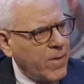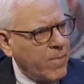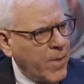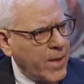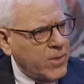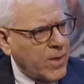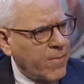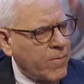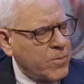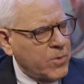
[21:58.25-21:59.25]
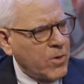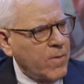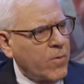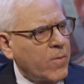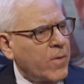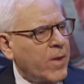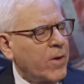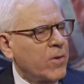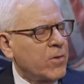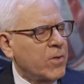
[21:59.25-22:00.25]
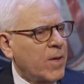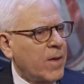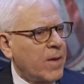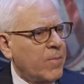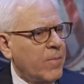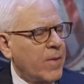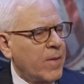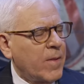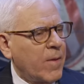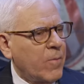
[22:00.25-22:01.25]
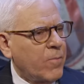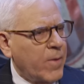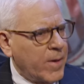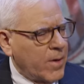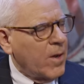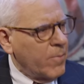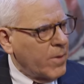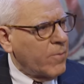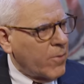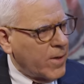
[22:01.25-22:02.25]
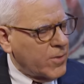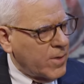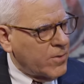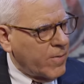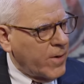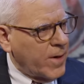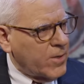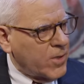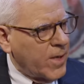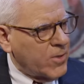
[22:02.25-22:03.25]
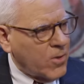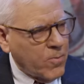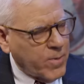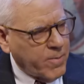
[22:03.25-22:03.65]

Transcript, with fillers: the debates, I've observed over the years uh, that incumbent presidents of the United States don't